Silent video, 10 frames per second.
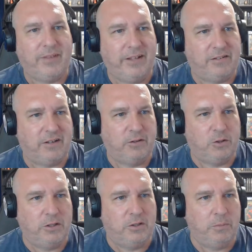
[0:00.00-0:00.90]
It's
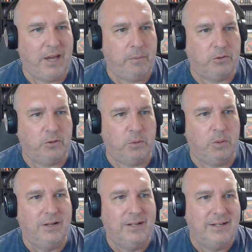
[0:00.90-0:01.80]
good to be able to
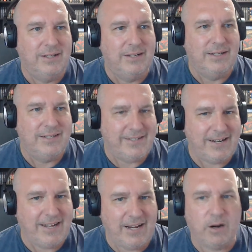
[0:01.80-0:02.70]
sit
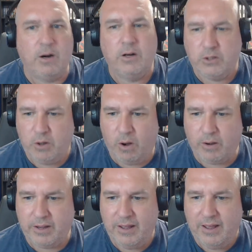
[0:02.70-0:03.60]
here, talk,